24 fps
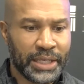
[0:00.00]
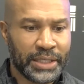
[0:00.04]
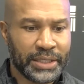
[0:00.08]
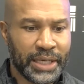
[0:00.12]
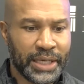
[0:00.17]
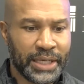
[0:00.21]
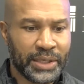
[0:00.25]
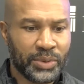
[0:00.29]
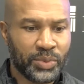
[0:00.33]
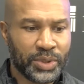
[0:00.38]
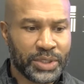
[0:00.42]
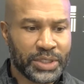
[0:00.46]

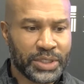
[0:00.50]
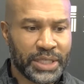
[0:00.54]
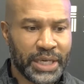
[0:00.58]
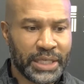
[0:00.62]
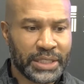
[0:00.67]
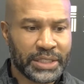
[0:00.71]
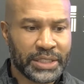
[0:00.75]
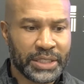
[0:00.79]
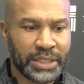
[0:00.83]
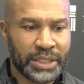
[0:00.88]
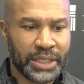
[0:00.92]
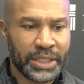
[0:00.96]
it would
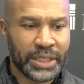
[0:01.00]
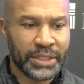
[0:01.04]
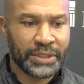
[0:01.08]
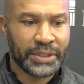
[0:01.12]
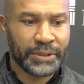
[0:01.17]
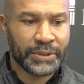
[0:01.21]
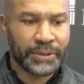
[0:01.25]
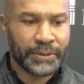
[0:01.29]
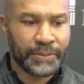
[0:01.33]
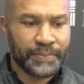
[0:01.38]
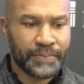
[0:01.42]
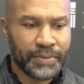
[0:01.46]
take to get
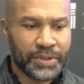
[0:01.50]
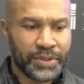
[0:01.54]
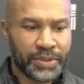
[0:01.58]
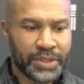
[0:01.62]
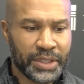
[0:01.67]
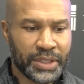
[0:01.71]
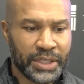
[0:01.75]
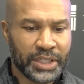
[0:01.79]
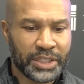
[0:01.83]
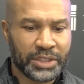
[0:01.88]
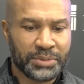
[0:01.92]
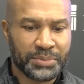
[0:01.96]

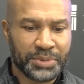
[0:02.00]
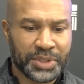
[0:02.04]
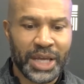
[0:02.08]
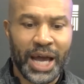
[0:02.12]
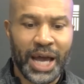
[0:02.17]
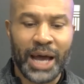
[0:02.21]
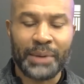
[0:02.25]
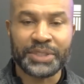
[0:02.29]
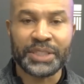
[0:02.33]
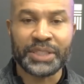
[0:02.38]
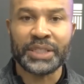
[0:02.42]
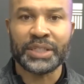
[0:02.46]
some
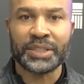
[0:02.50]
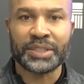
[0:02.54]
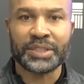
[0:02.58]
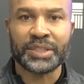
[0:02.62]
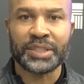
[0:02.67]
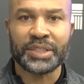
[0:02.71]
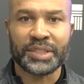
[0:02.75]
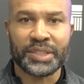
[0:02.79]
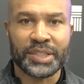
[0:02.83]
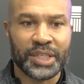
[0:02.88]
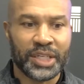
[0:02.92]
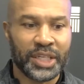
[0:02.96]
stops against
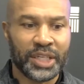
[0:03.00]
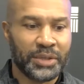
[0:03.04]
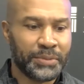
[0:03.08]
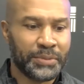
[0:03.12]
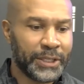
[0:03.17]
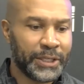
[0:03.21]
this team.